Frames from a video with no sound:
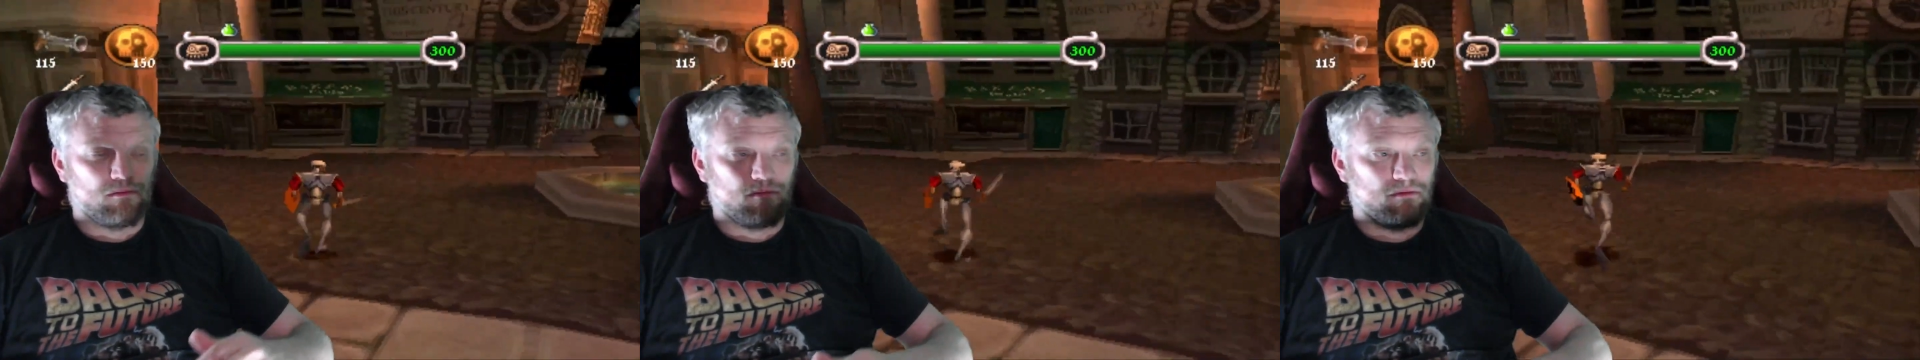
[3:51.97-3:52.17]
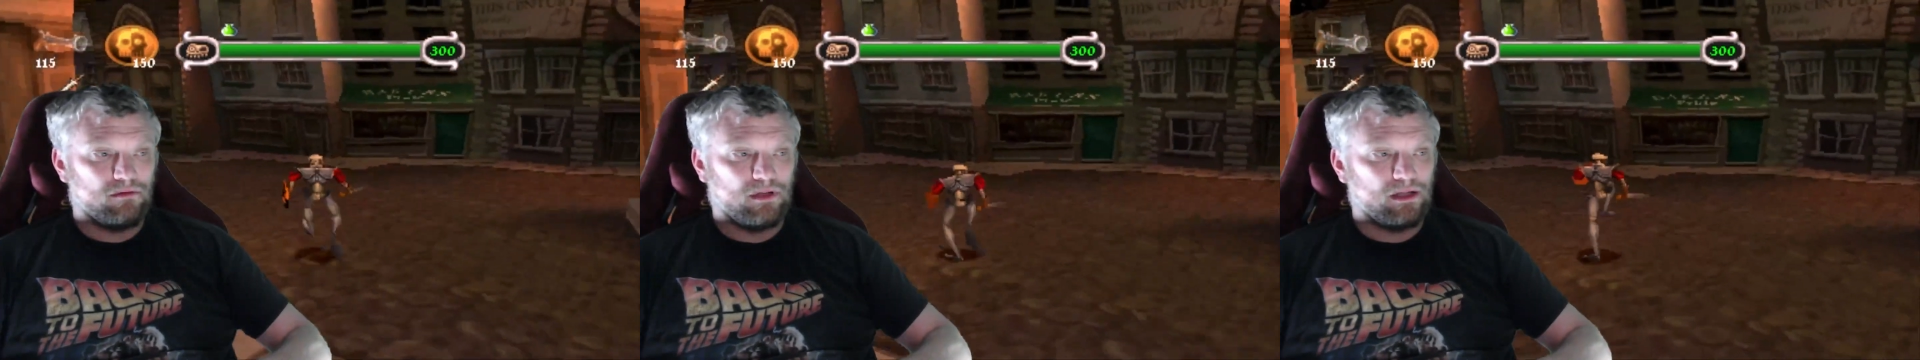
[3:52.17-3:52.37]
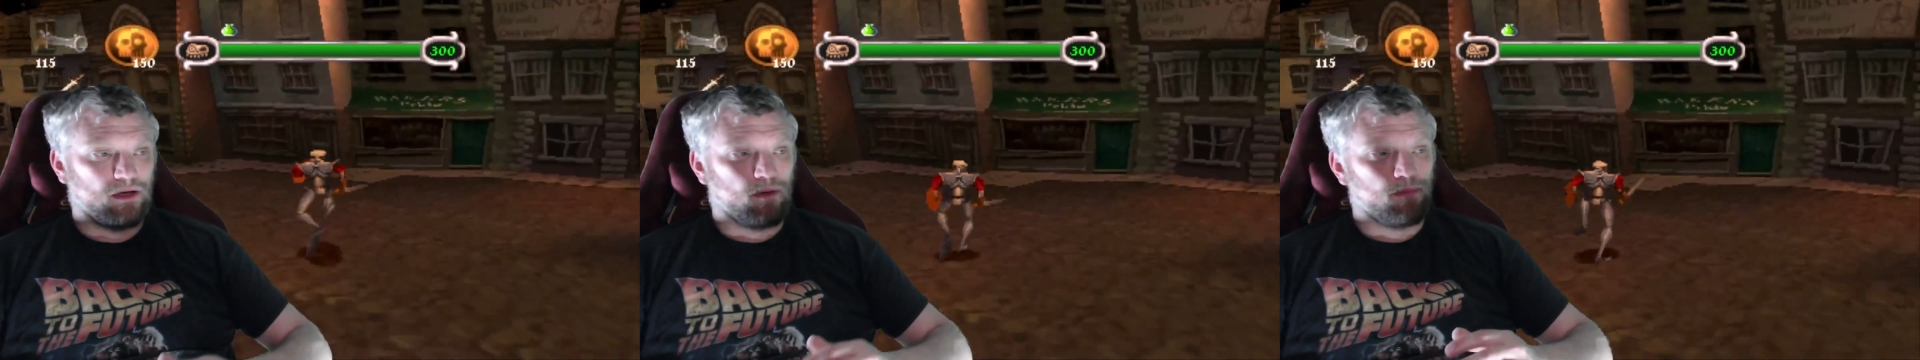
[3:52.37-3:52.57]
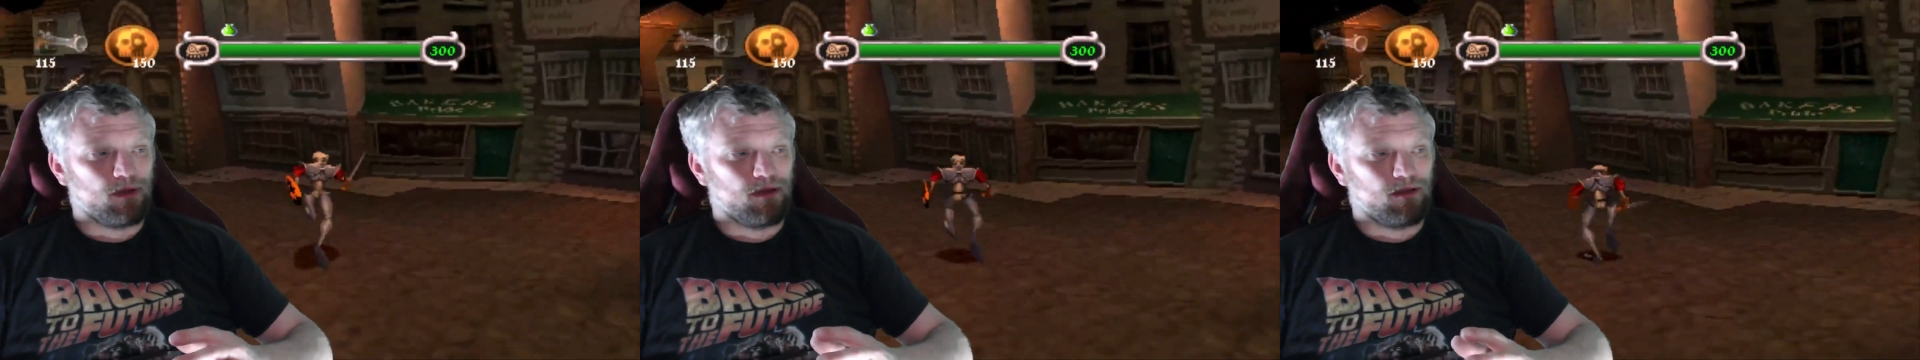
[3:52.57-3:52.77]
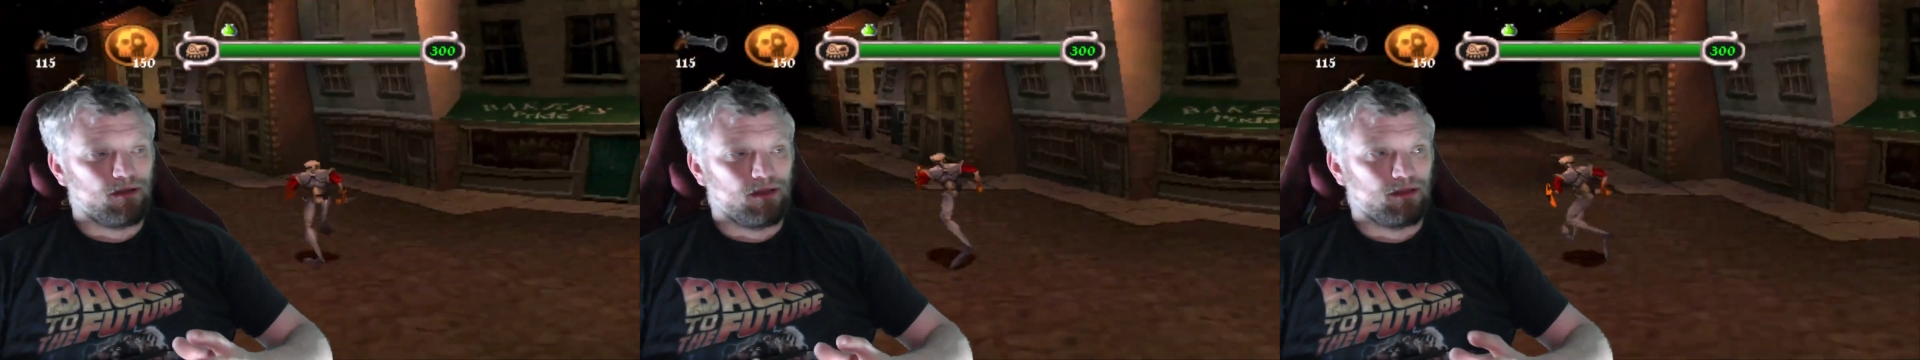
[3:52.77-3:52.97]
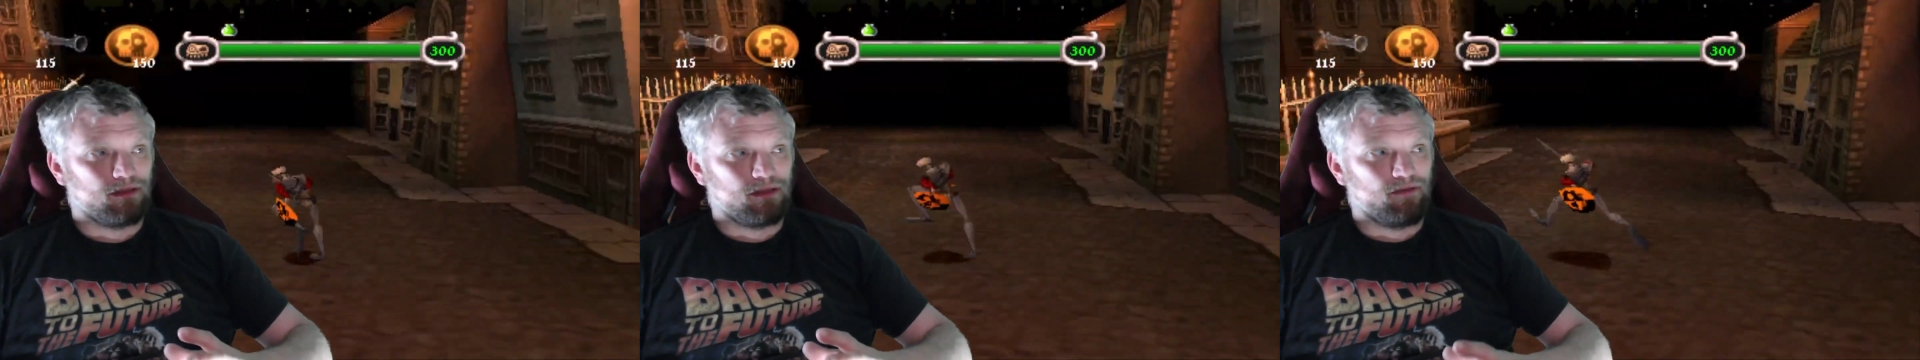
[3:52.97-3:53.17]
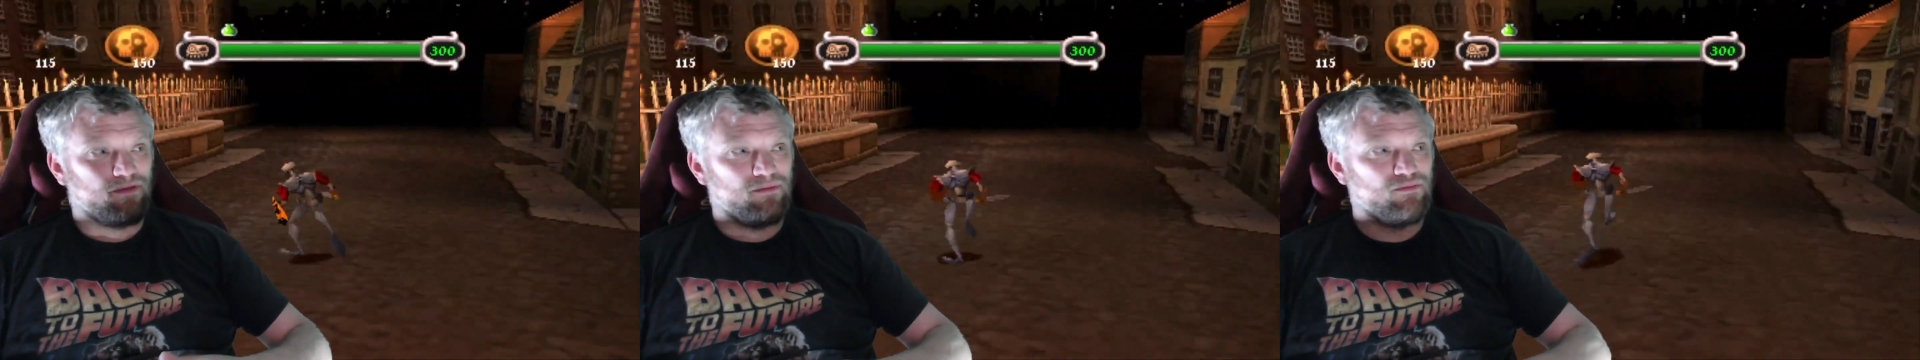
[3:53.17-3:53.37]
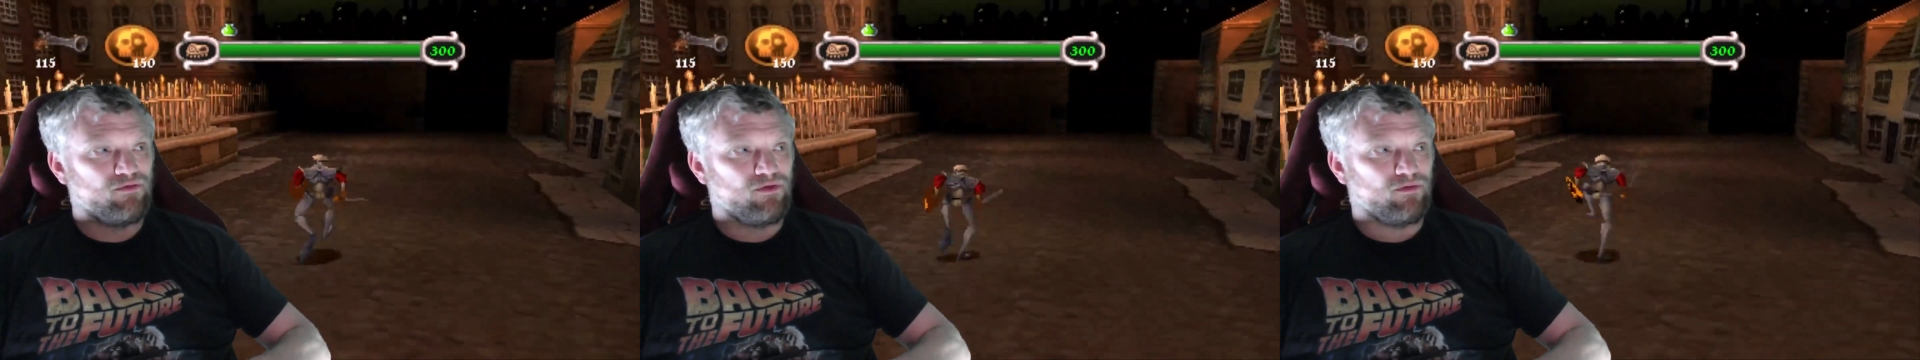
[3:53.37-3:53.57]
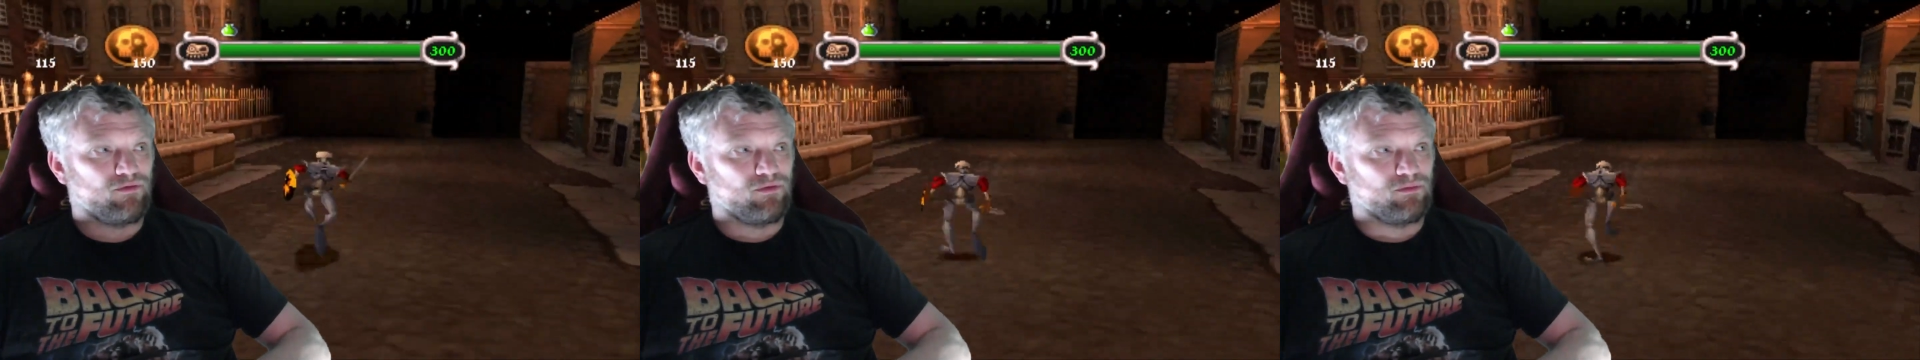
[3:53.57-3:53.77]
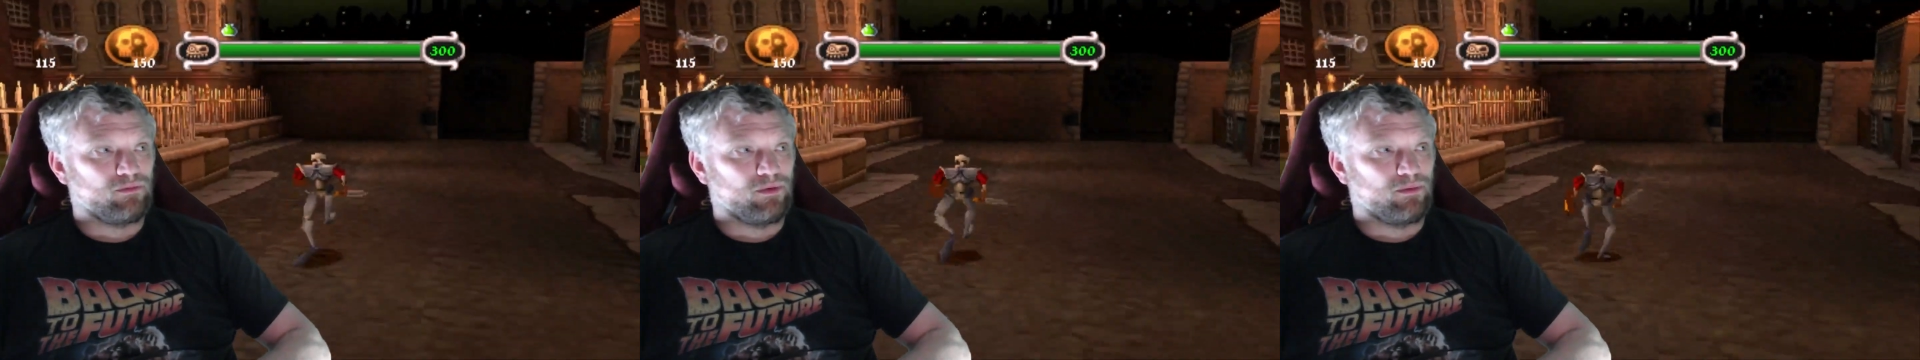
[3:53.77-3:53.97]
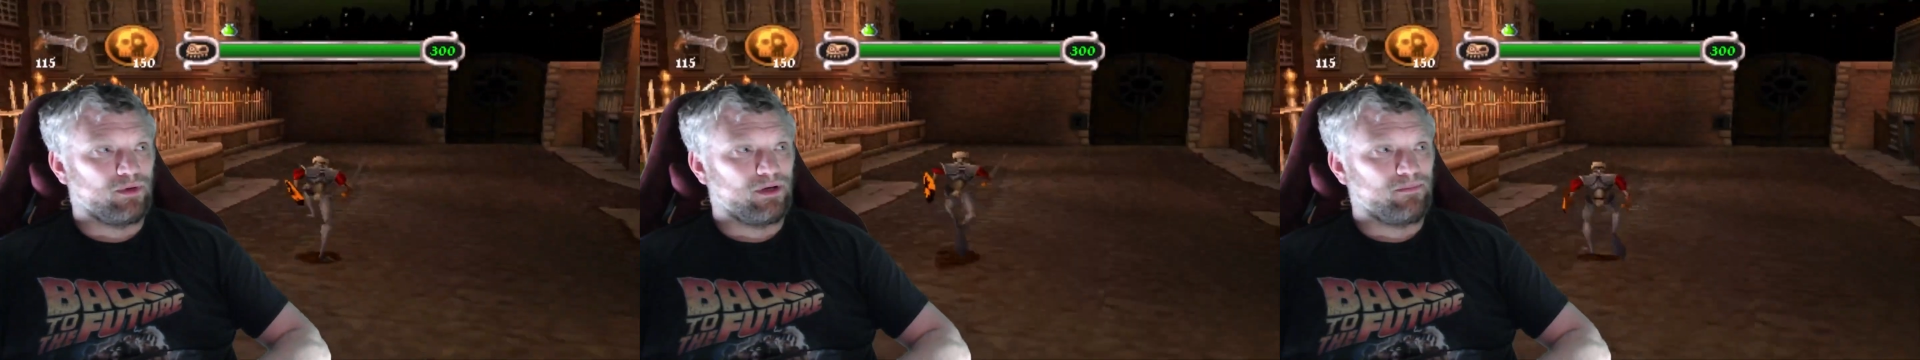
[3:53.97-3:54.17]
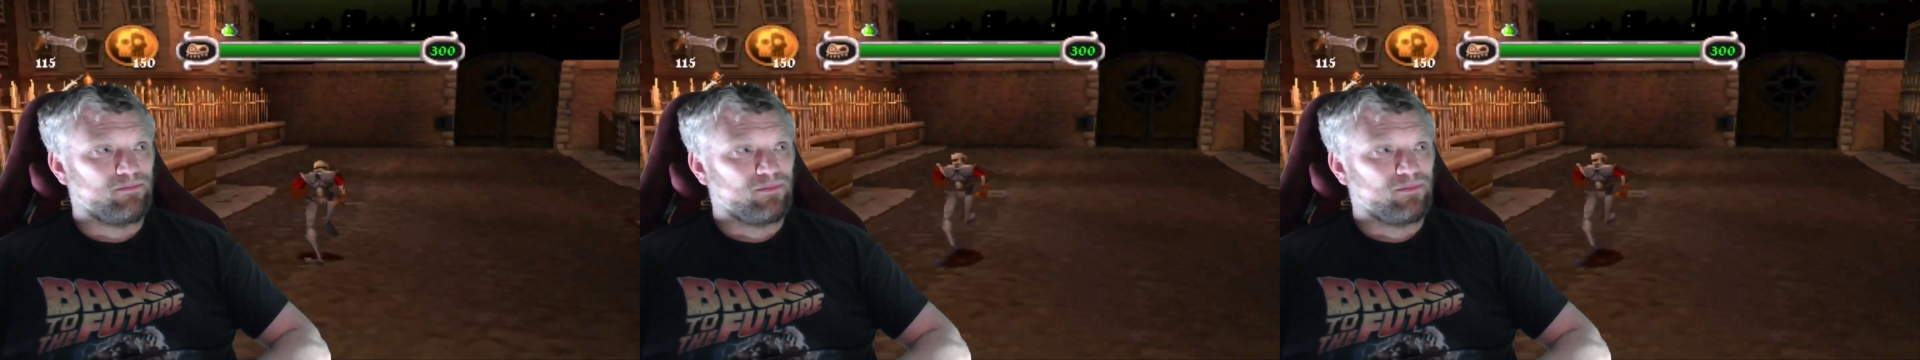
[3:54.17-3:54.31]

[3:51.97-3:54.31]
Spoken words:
They got a bit. They've improved them a bit,